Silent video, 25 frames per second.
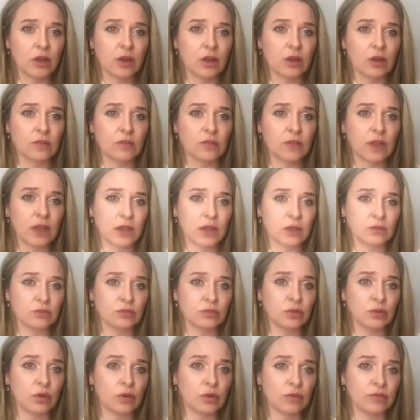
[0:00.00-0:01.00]
on how
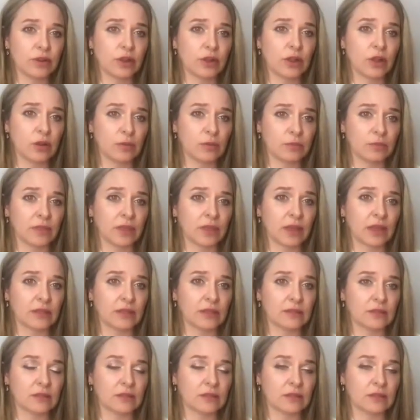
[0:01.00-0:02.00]
to overcome
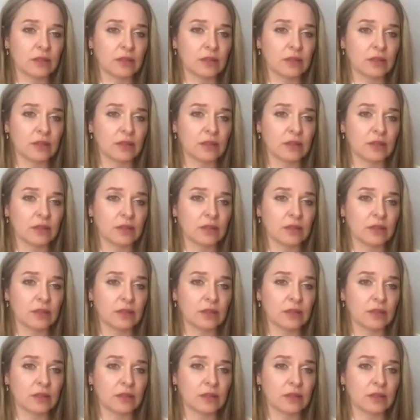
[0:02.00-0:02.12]
that.